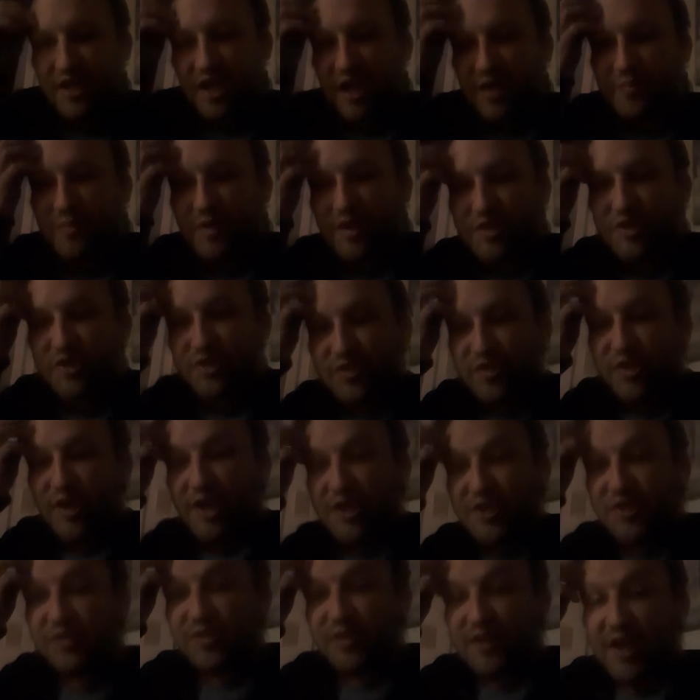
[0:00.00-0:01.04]
how much
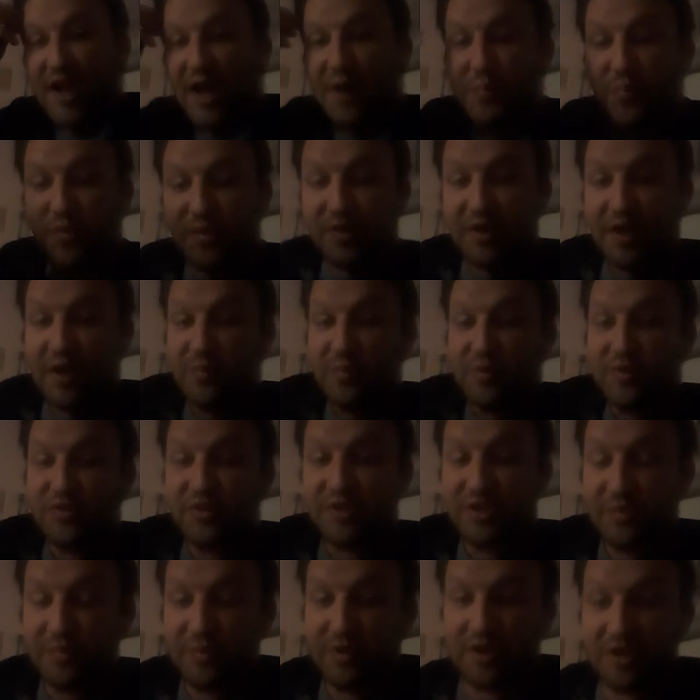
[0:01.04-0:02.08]
treachery I put up with
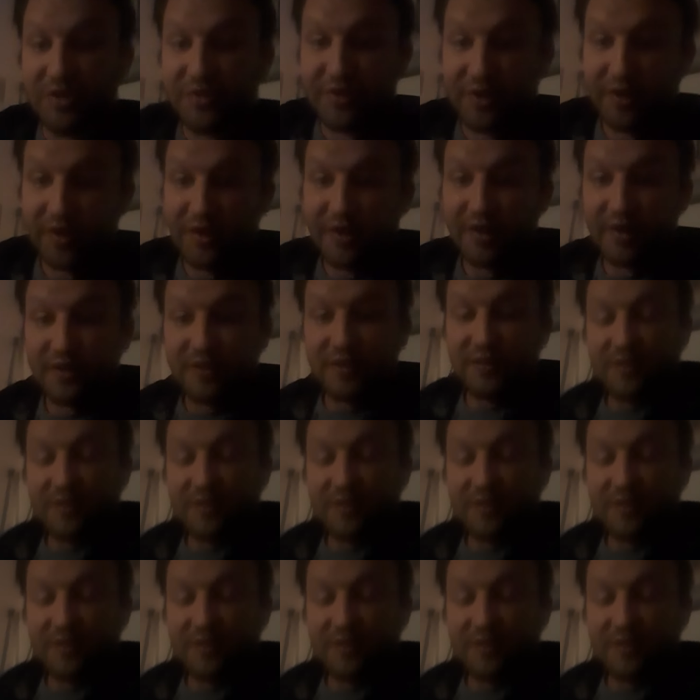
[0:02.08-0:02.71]
in the military.